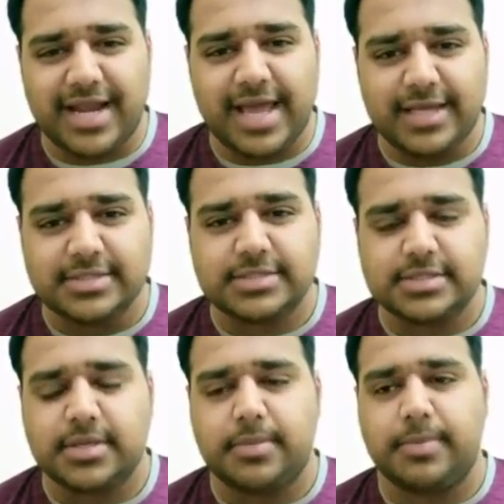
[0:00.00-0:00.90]

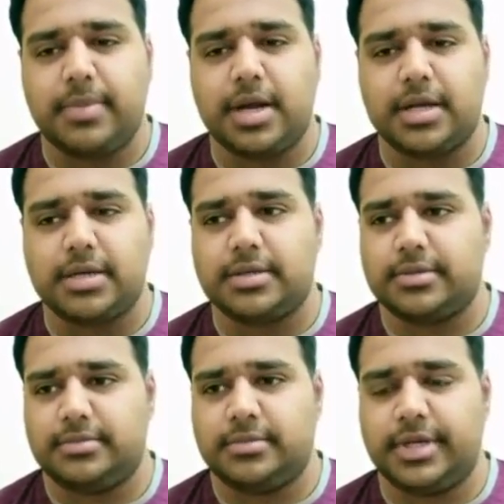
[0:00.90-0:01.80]
lakhs, but
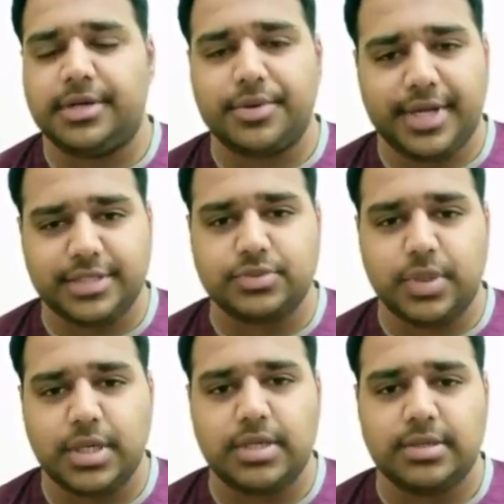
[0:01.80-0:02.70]
in today's
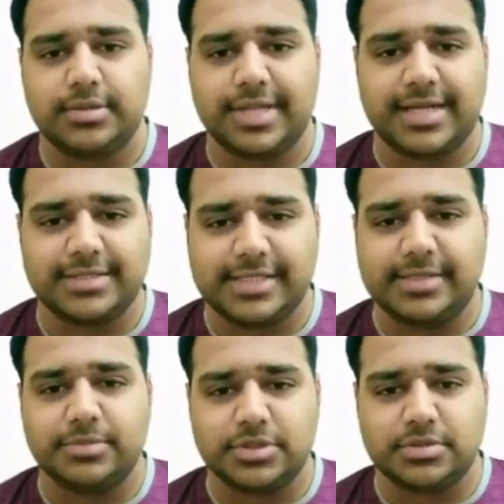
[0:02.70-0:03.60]
world that
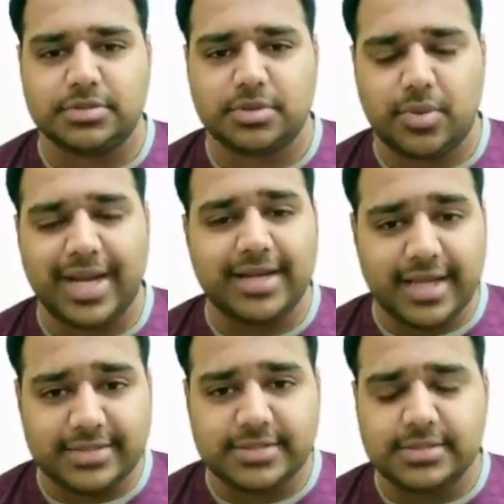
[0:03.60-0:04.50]
seems quite
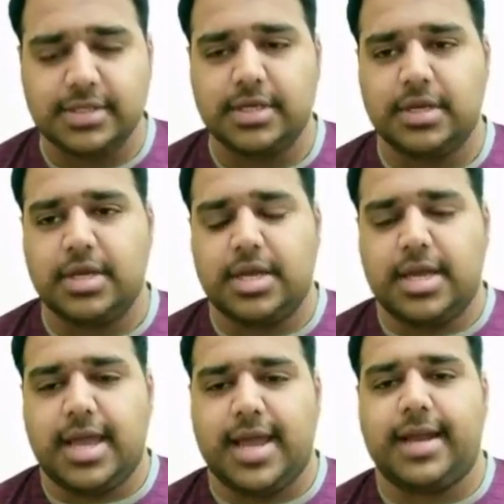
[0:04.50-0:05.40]
less,
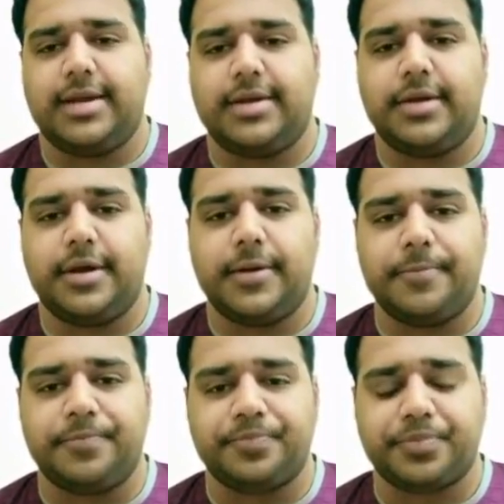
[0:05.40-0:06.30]
and
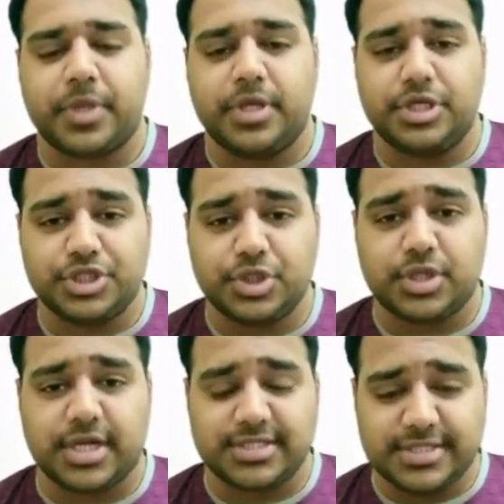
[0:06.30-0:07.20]
you
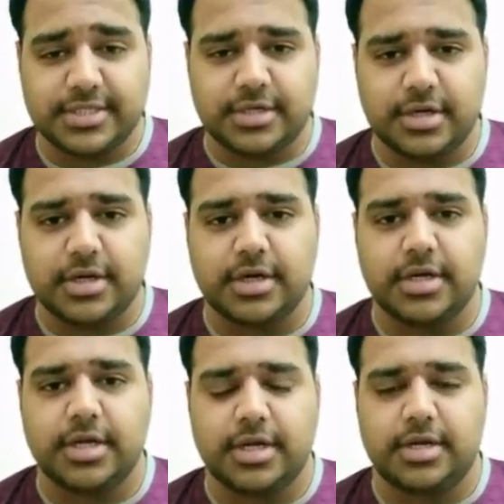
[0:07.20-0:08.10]
should
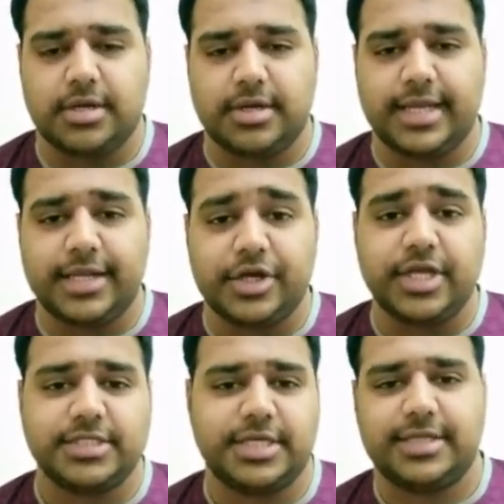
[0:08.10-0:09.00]
consider
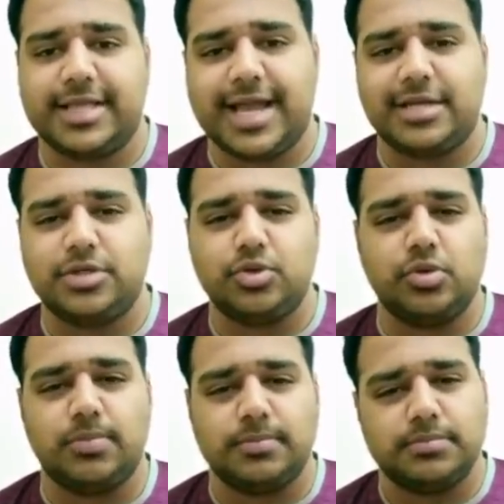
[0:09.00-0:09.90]
increasing that
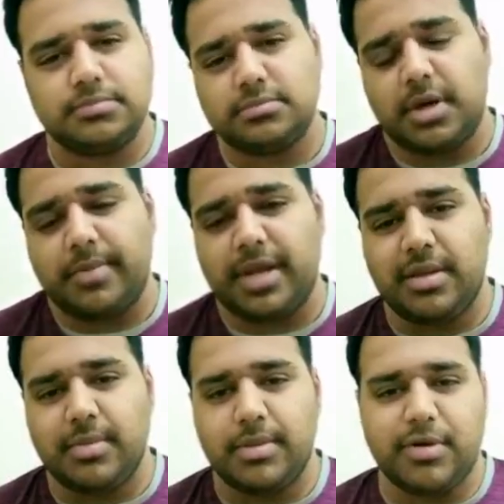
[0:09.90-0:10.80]
to a
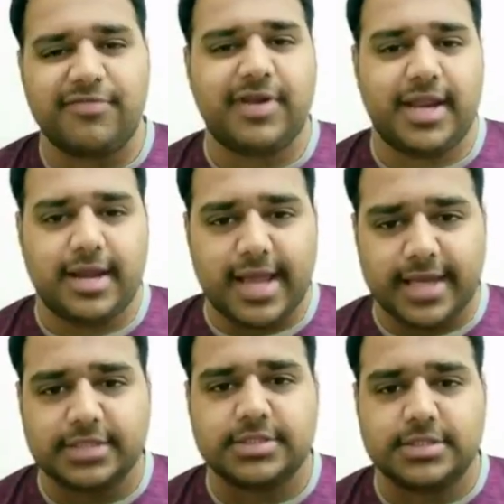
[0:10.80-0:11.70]
minimum of 10
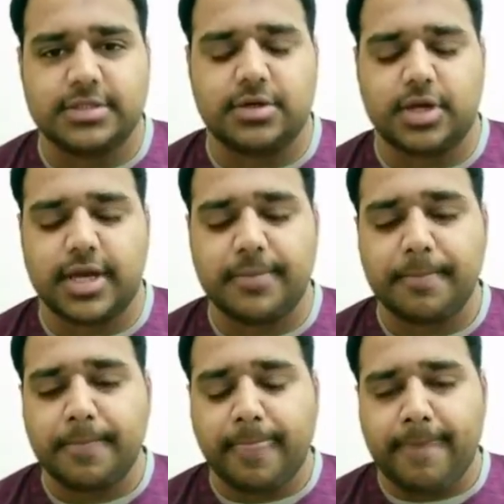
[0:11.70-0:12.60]
lakhs. Okay,
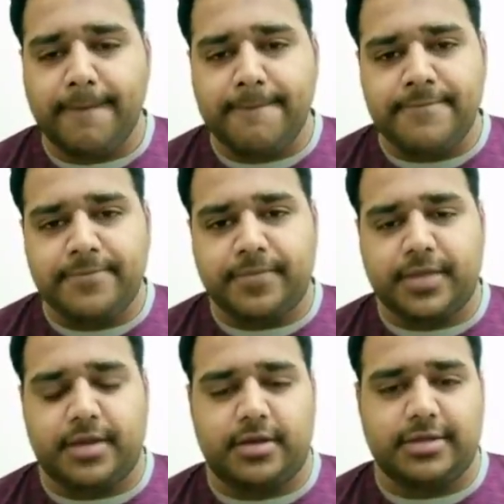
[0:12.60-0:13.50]

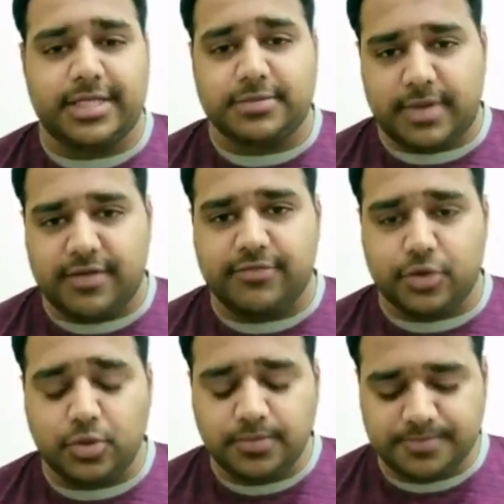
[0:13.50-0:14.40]
that's my
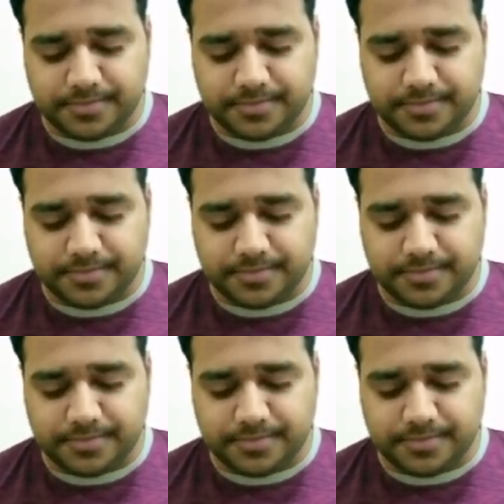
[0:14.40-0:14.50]
view.